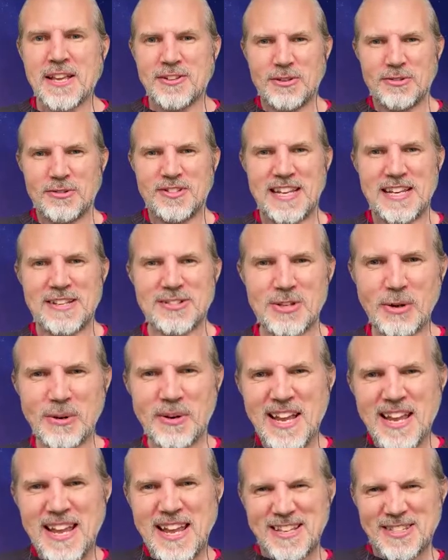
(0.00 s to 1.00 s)
You see,
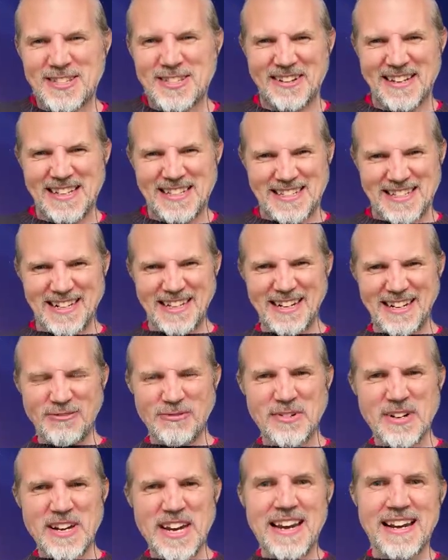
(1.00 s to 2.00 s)
so
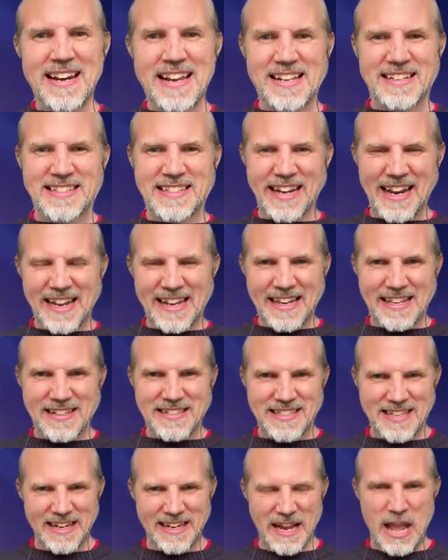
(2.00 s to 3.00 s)
it's like
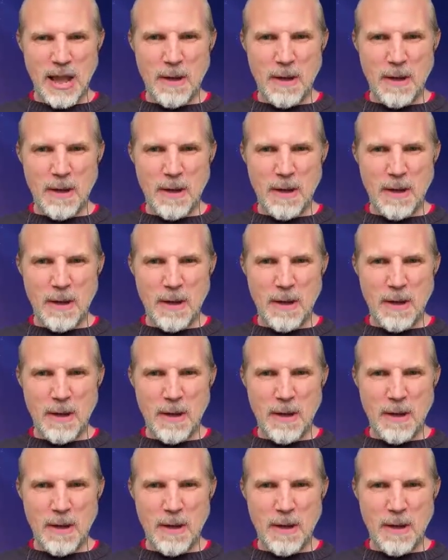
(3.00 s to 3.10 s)
it's an